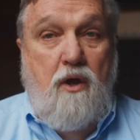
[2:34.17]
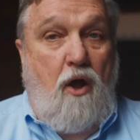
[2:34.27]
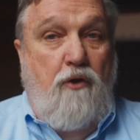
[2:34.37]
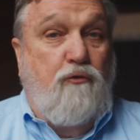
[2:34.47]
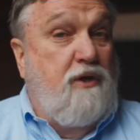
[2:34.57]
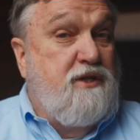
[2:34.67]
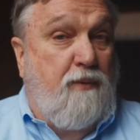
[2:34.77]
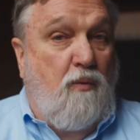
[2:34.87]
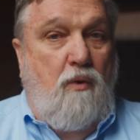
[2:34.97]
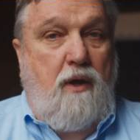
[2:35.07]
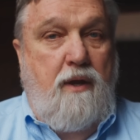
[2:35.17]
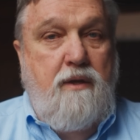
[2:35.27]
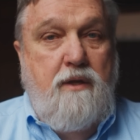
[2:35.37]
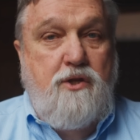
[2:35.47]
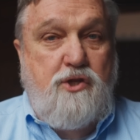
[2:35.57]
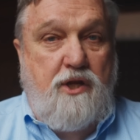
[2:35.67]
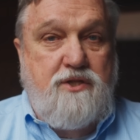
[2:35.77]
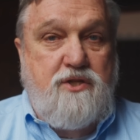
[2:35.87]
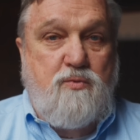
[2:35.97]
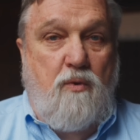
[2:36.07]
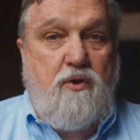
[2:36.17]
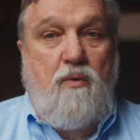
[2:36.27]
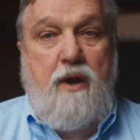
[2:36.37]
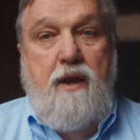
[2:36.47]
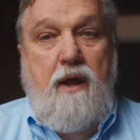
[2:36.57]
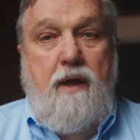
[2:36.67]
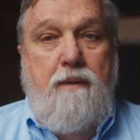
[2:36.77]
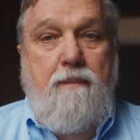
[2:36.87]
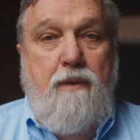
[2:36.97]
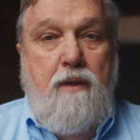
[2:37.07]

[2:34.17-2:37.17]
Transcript: all trees but one, Genesis 1:29.